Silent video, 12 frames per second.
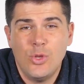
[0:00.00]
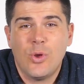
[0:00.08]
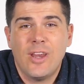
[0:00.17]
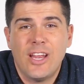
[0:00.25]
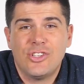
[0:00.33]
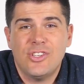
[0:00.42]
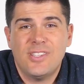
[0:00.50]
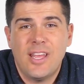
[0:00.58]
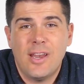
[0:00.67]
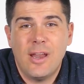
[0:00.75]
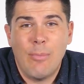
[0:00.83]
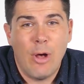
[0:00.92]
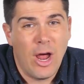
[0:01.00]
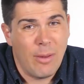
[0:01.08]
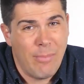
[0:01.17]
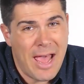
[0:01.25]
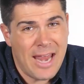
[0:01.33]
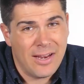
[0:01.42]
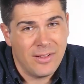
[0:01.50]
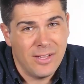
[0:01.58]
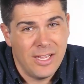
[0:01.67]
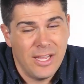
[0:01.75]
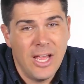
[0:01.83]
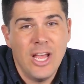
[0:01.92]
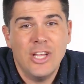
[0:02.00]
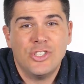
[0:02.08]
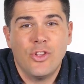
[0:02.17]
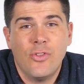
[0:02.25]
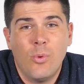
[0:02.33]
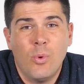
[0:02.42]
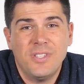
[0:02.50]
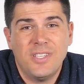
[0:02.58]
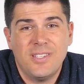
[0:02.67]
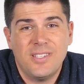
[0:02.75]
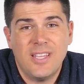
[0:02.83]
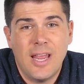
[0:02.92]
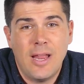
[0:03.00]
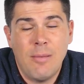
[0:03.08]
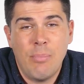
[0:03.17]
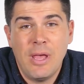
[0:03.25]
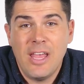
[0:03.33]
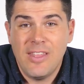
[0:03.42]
you can actually set it up automatically so that once it's set up,